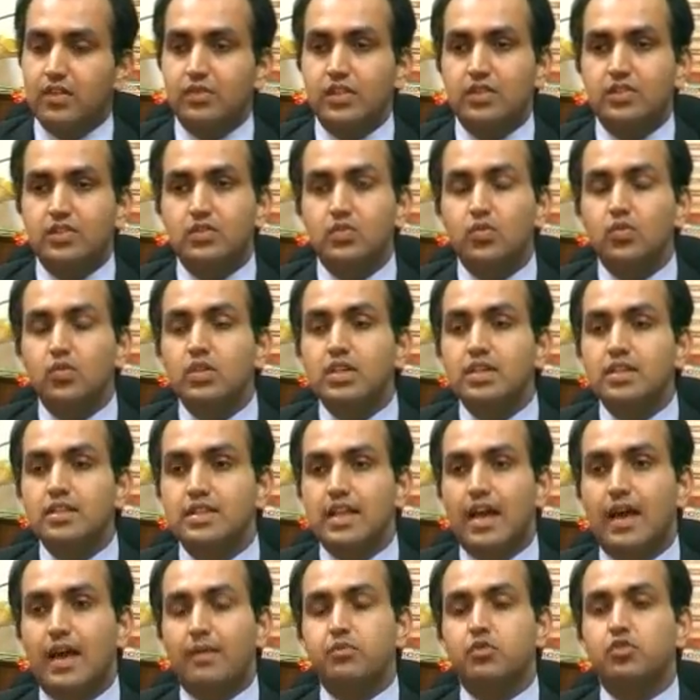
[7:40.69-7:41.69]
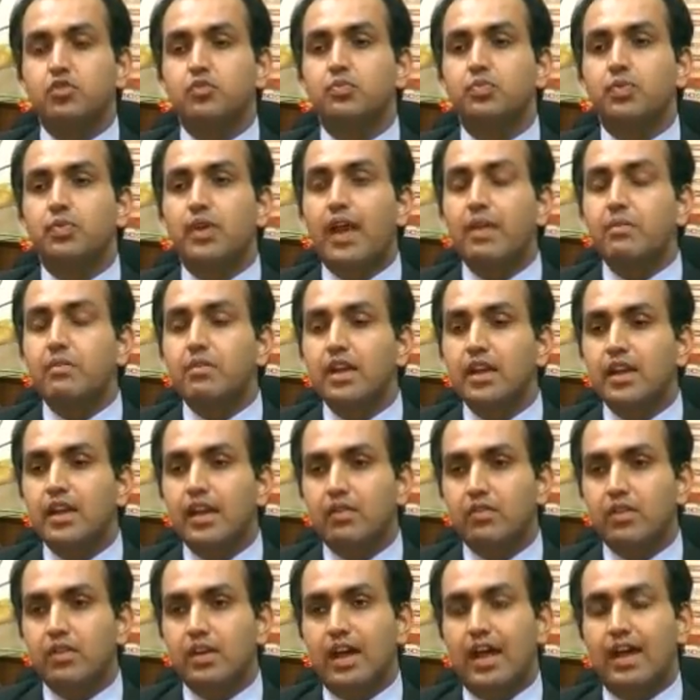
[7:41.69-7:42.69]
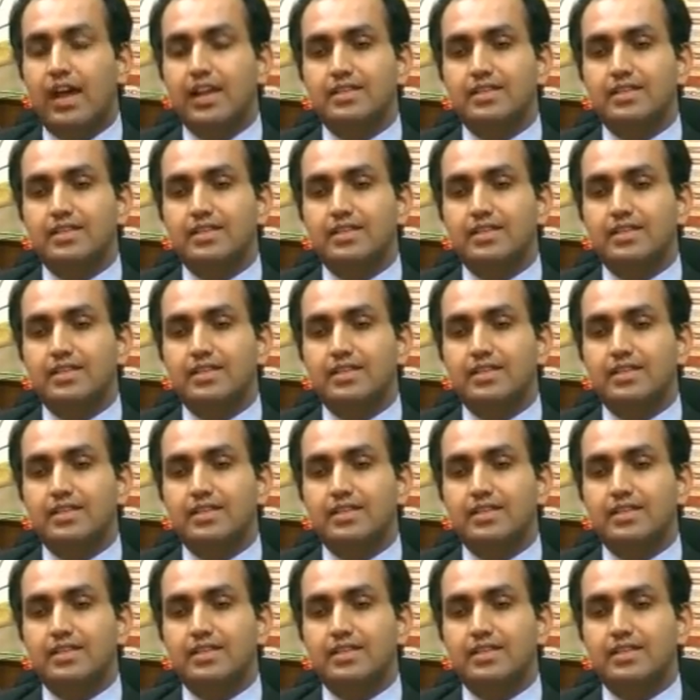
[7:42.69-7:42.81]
of the students up to primary level